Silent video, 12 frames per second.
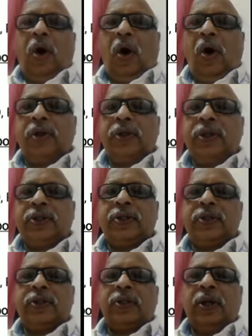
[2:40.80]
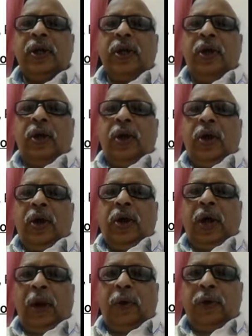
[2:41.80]
All these
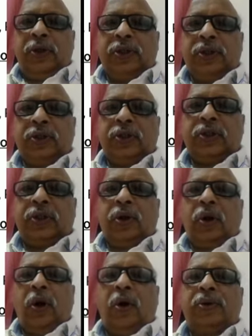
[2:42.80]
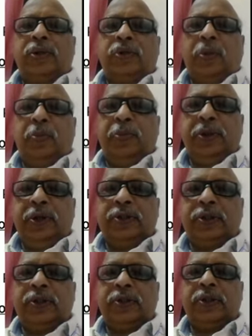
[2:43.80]
calculations or these
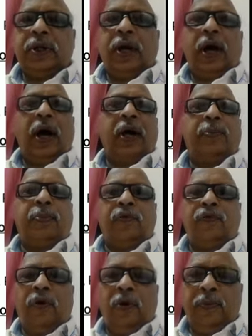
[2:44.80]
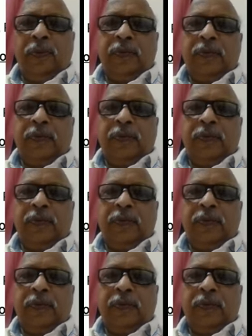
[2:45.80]
computations are performed